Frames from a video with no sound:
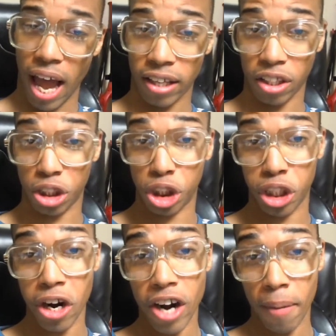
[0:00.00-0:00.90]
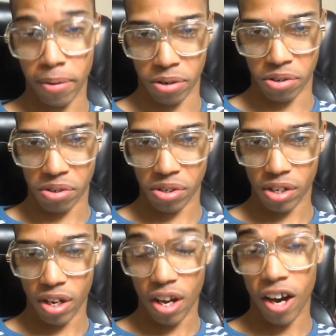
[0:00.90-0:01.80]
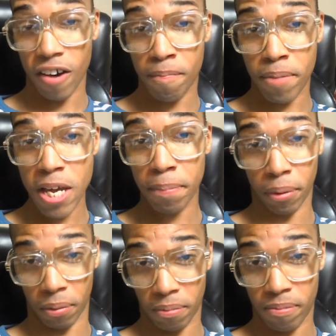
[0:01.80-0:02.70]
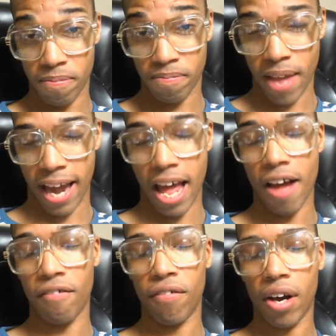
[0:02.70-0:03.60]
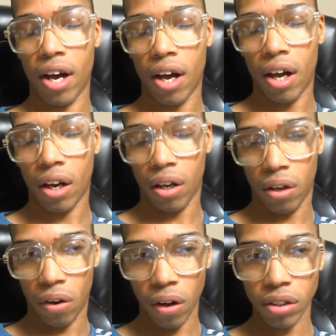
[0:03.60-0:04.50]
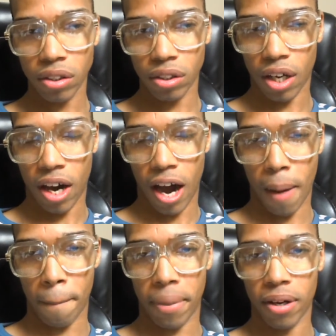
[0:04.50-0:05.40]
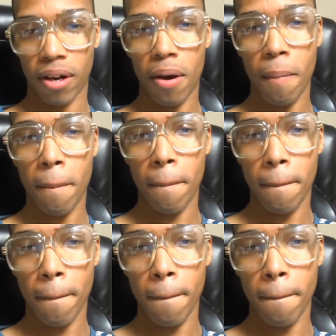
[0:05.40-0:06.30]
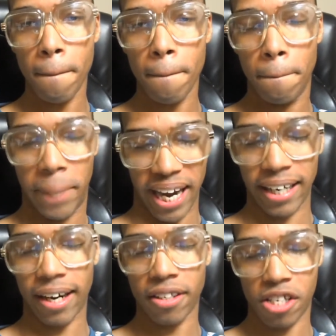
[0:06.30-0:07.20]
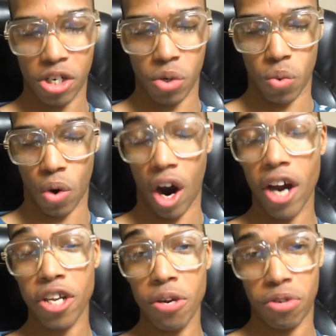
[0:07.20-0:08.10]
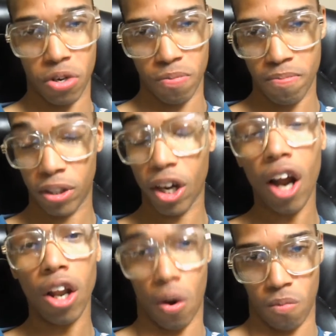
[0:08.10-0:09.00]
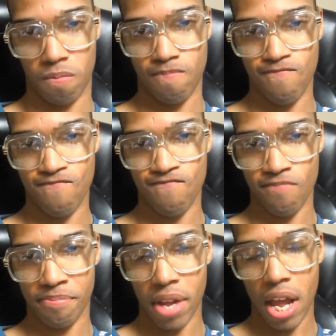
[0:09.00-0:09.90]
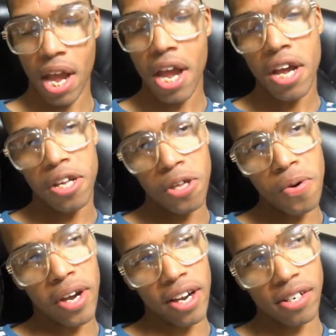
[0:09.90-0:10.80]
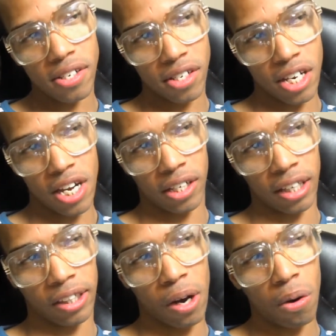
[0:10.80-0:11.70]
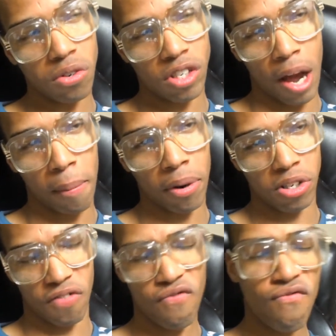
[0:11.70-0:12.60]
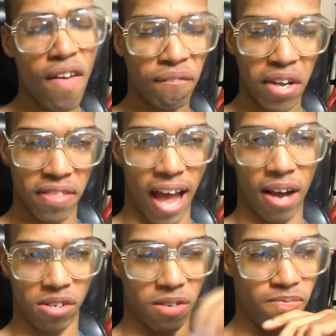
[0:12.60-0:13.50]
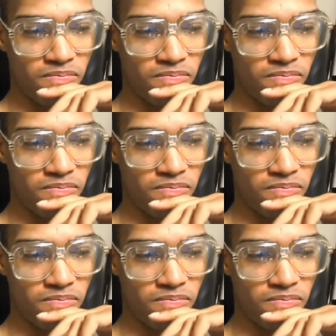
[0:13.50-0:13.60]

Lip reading: at the sheer numbers of people that have looked up Bayonetta 2 on YouTube alone, you can see that those numbers, 50,000,